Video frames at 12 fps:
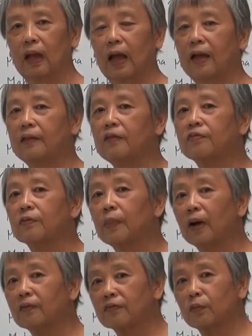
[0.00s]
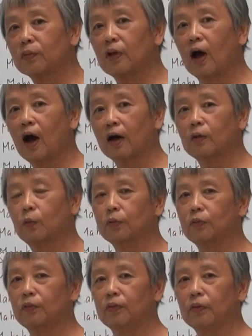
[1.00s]
And these monks were the hardwood.
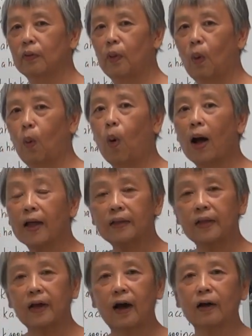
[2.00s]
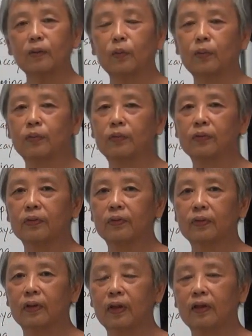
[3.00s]
Why are they hardwood?
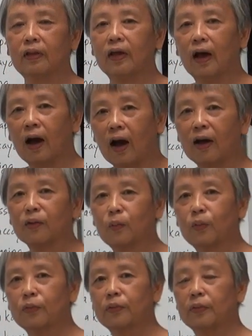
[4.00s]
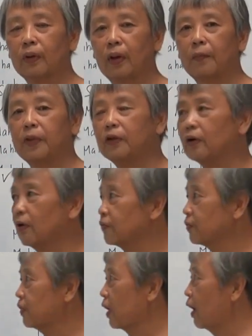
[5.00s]
They are hardwood because
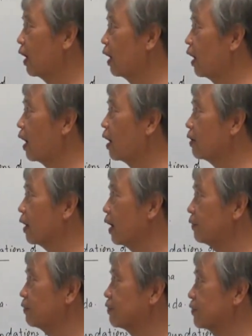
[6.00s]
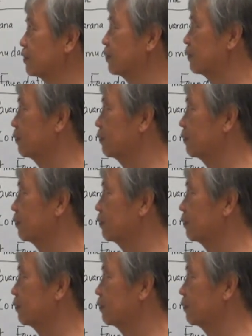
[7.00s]
there are arahants